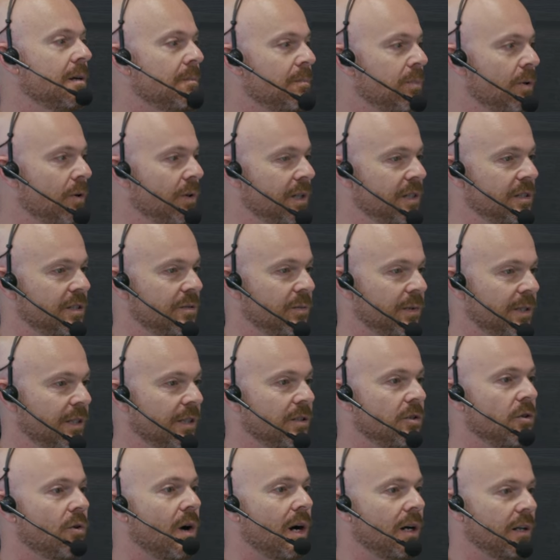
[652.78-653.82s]
components
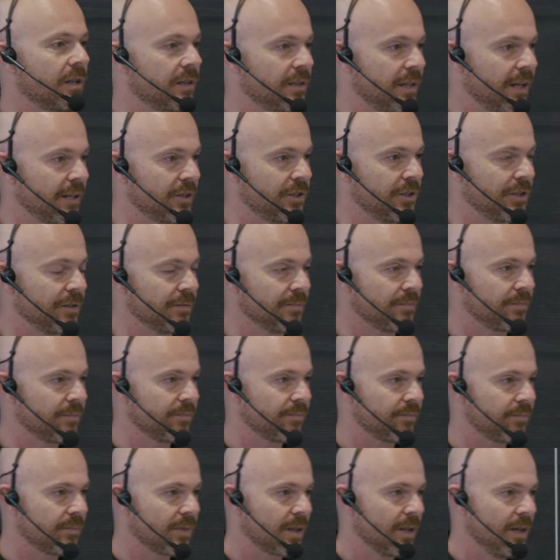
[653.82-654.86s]
within your architecture,
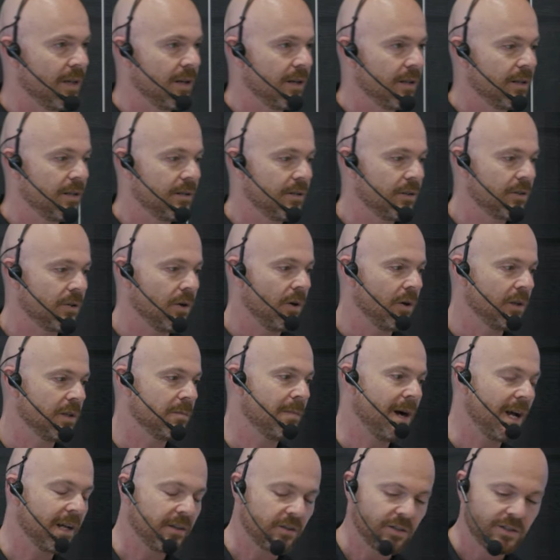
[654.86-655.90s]
through all the
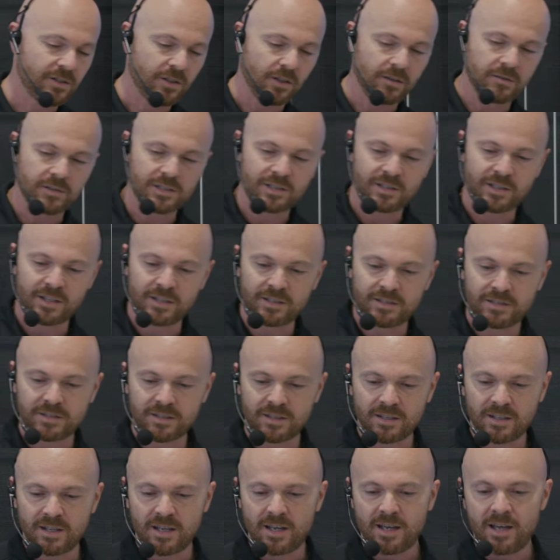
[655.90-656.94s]

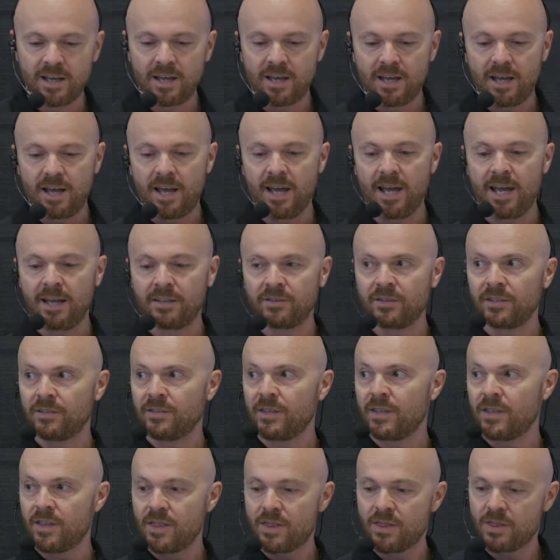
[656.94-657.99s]
microservices, and
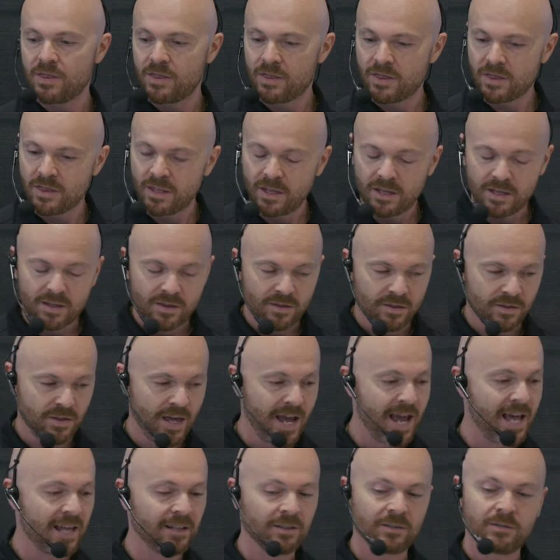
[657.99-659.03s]

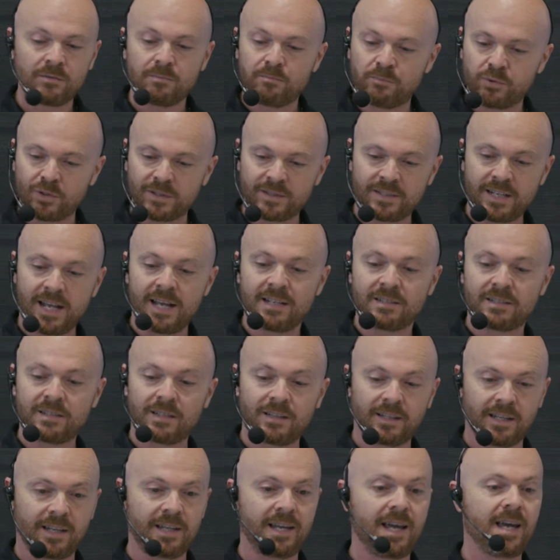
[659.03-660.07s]
then presents
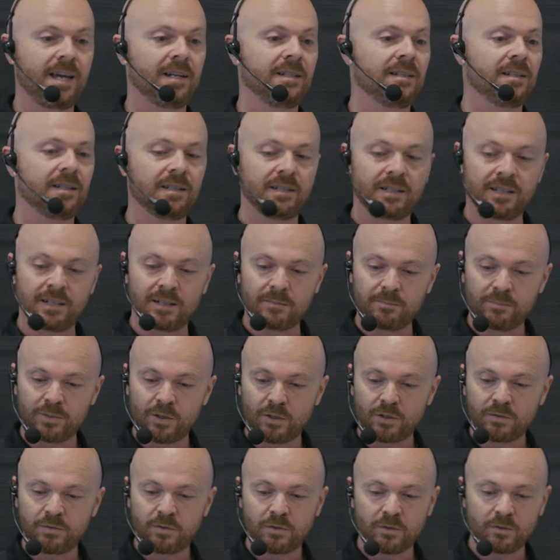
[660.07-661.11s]
it again in a, in a
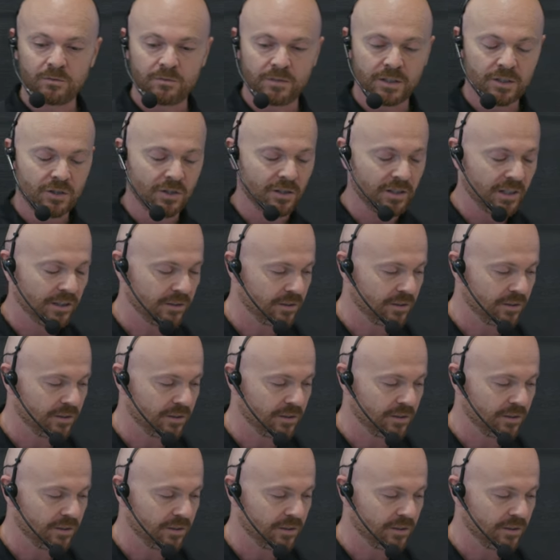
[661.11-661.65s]
beautiful visual